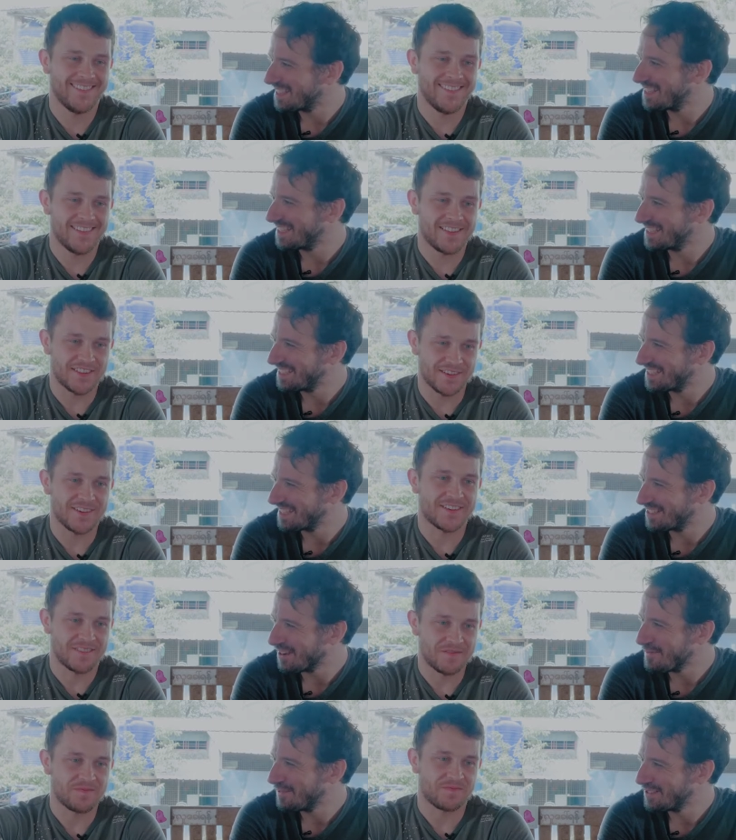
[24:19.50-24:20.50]
Speaker 1: uh, sure. sh
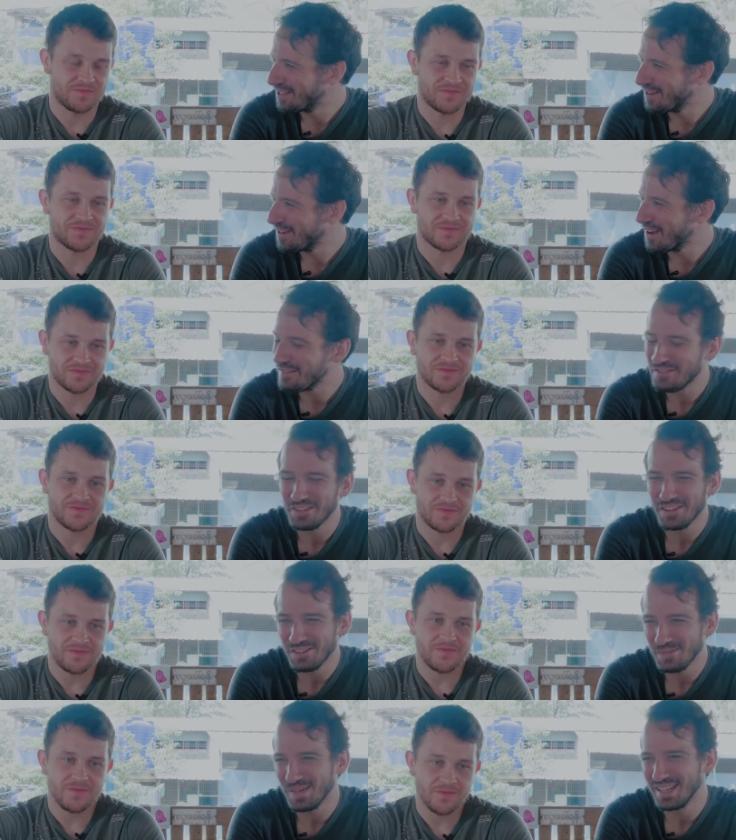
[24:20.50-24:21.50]
show, showing off a
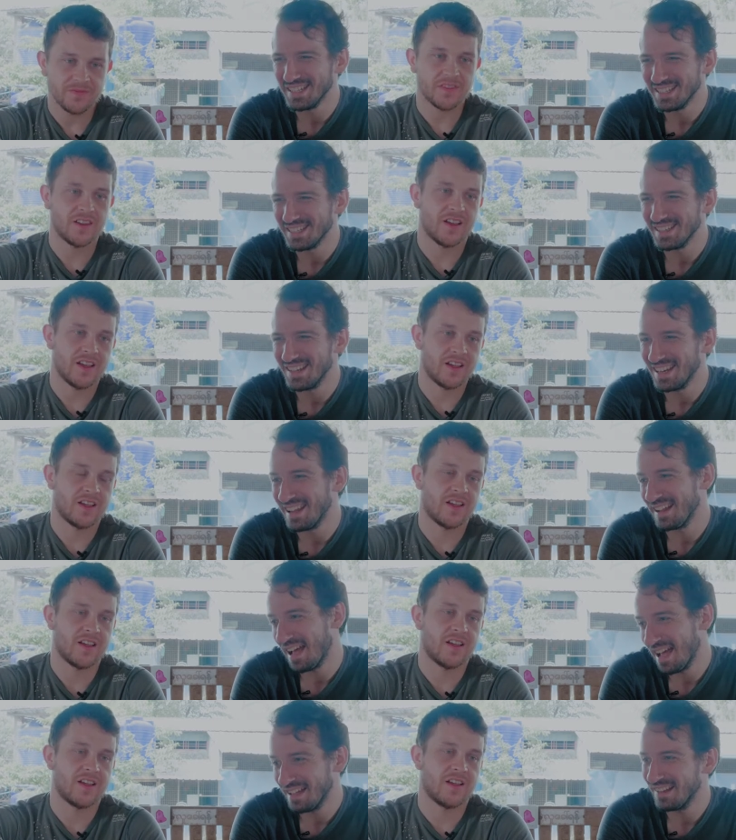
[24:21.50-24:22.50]
little bit. So, and uh,
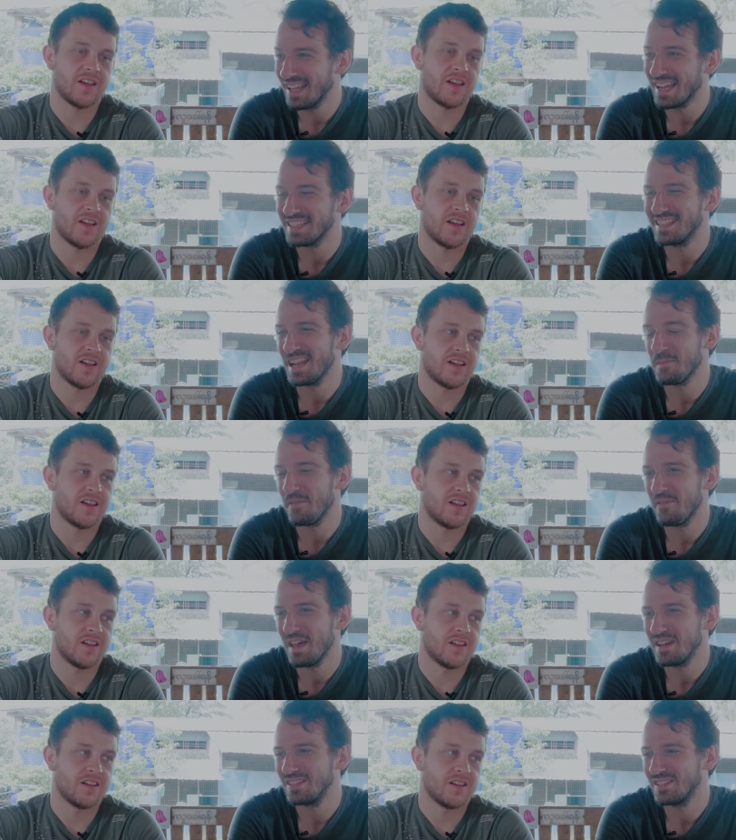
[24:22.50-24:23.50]
like I said, I'm a
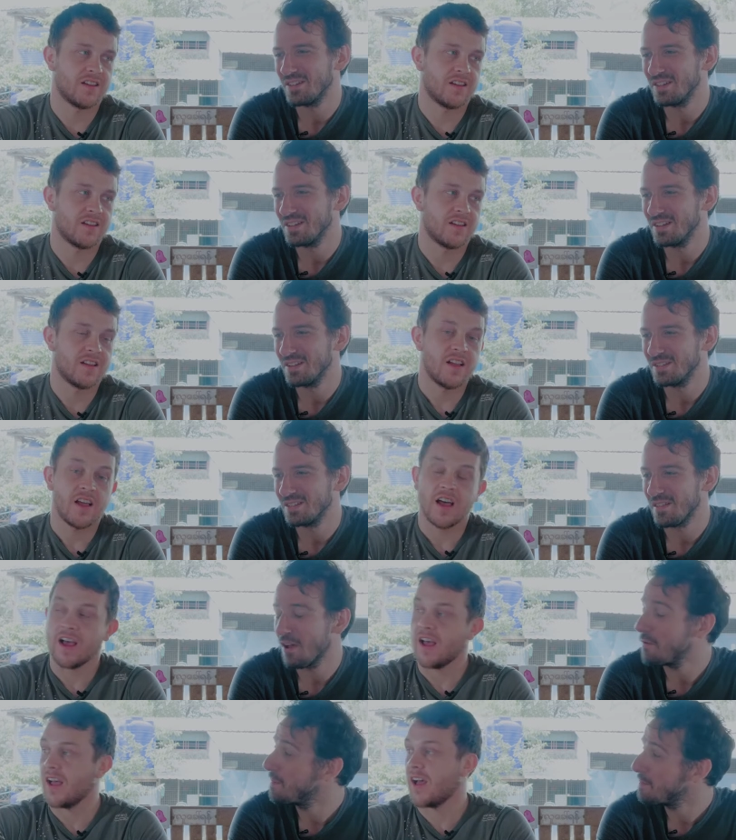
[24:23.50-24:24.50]
fan of Soe Lin Oo, so
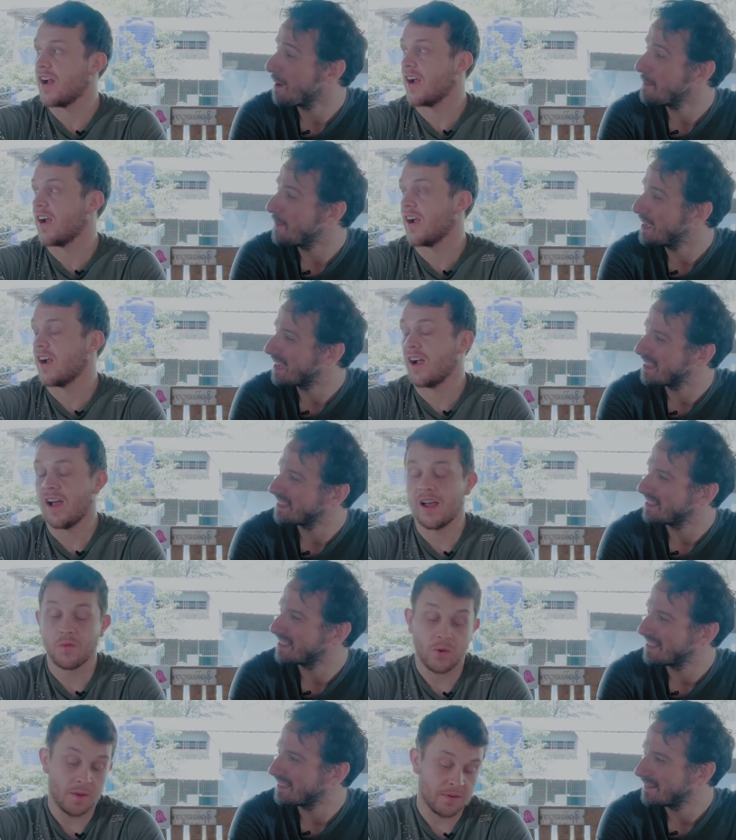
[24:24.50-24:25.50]
that would be my pick.
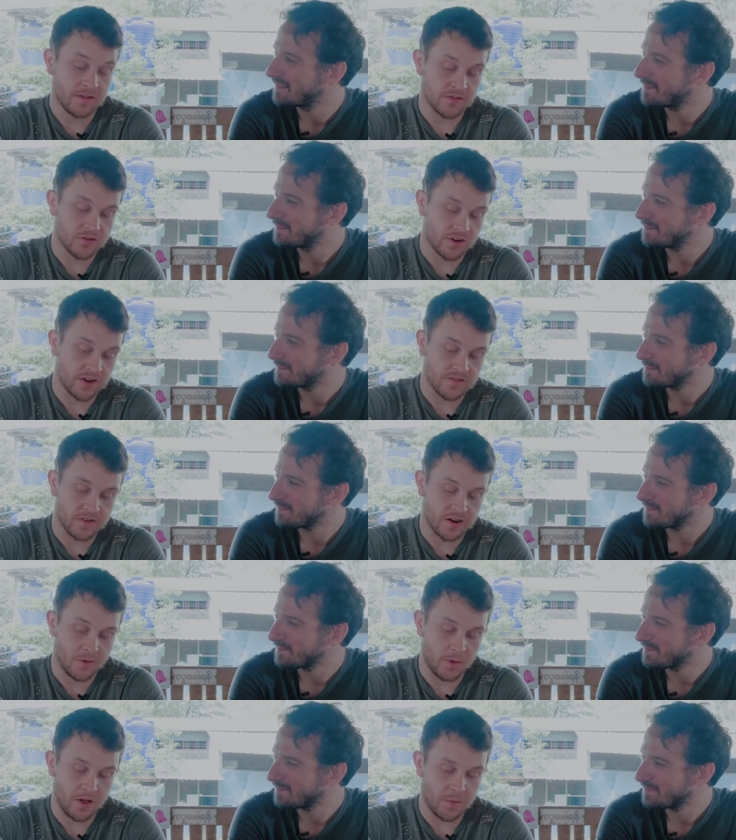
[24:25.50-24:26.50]
Speaker 2: We're being treated
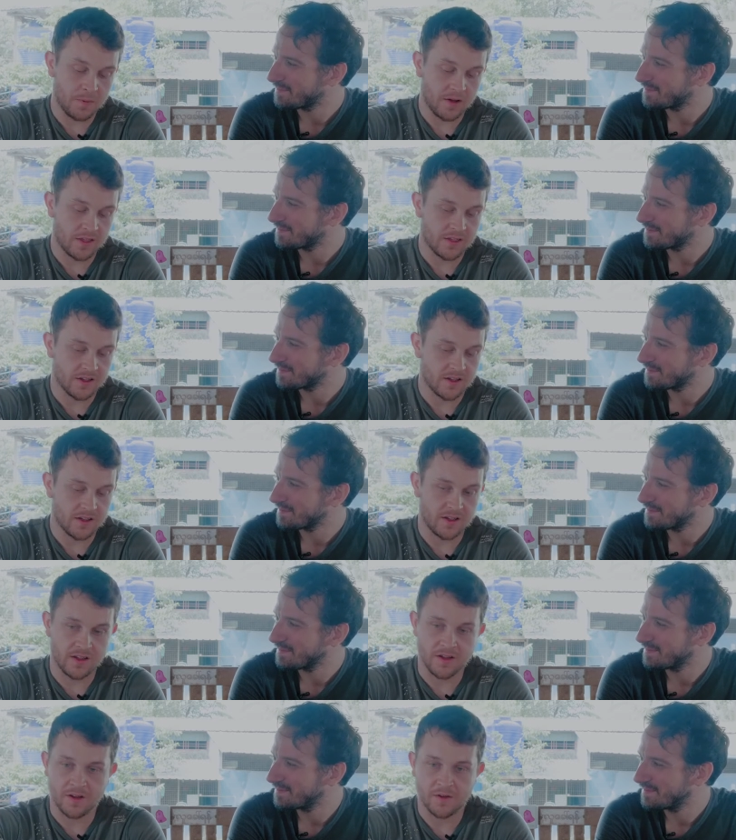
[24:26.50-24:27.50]
very well by
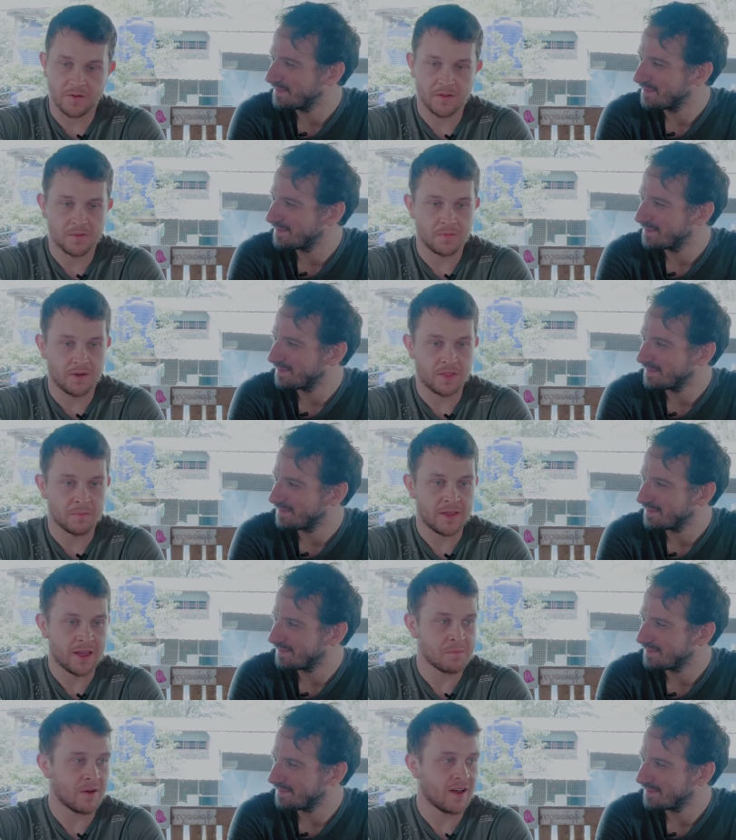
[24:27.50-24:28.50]
the by the
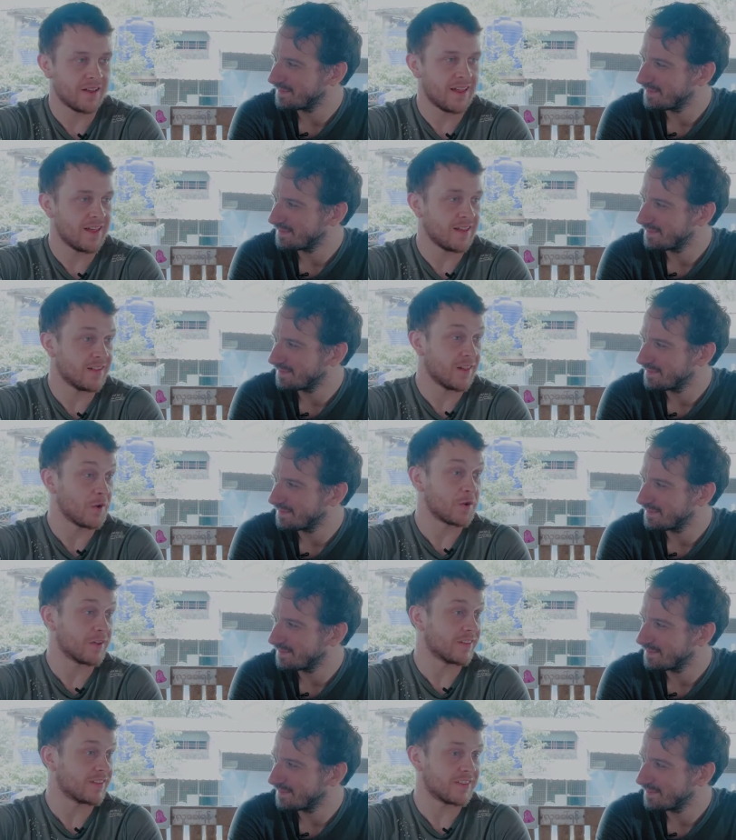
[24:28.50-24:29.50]
Myanmar
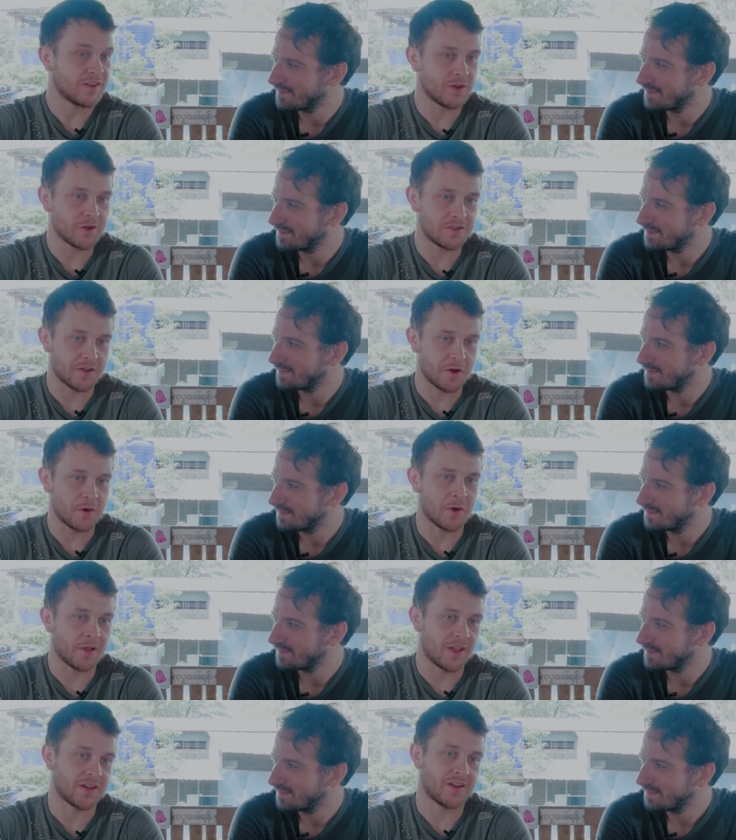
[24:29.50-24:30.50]
locals too,
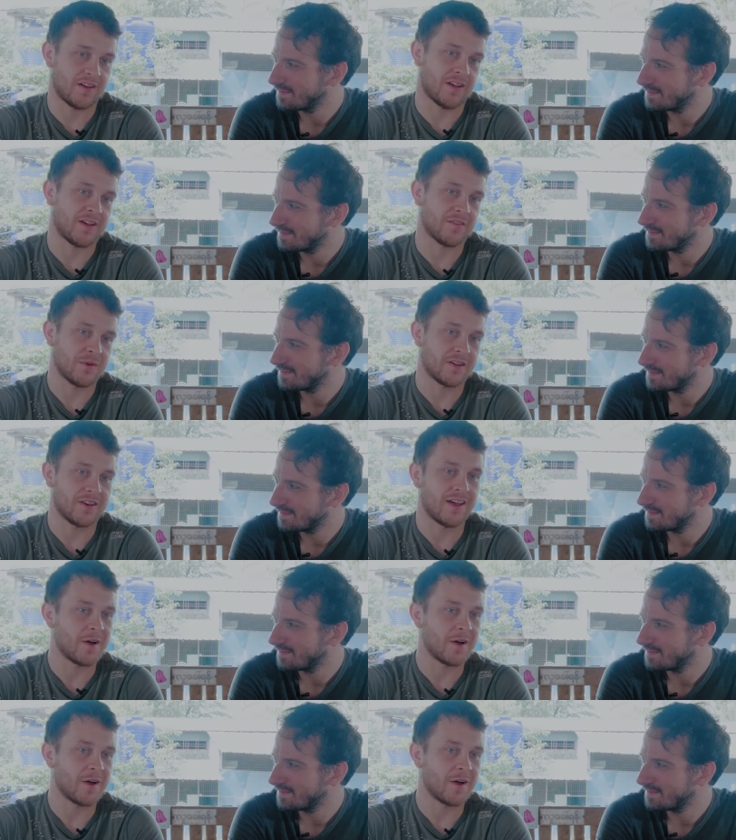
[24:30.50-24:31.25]
so like I could, we couldn't